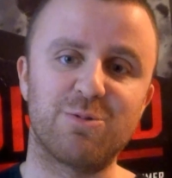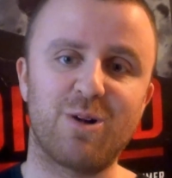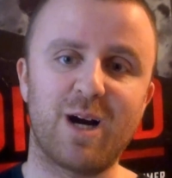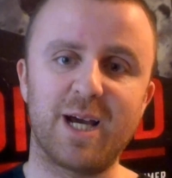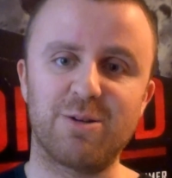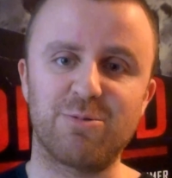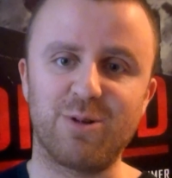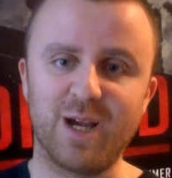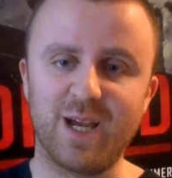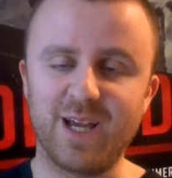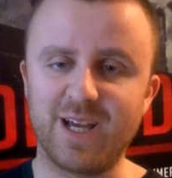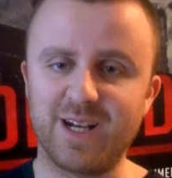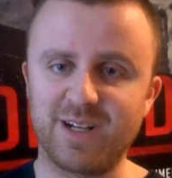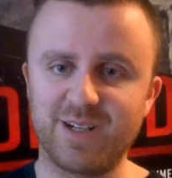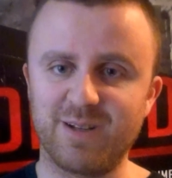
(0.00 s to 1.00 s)
right away."
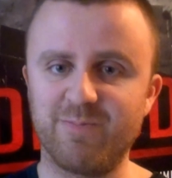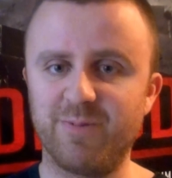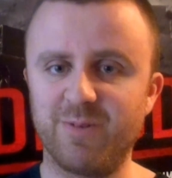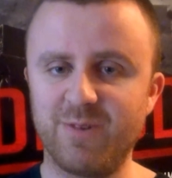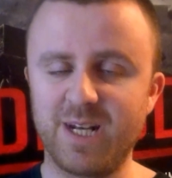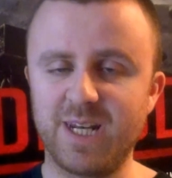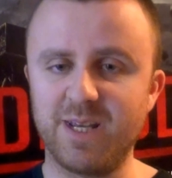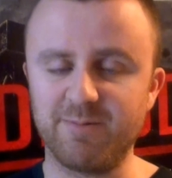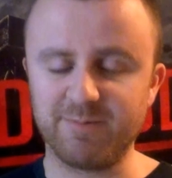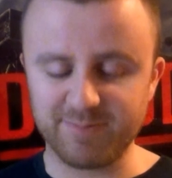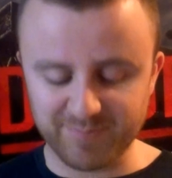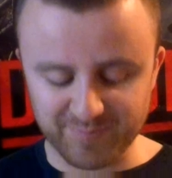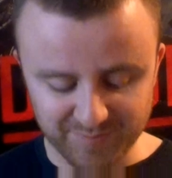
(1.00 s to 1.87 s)
And when he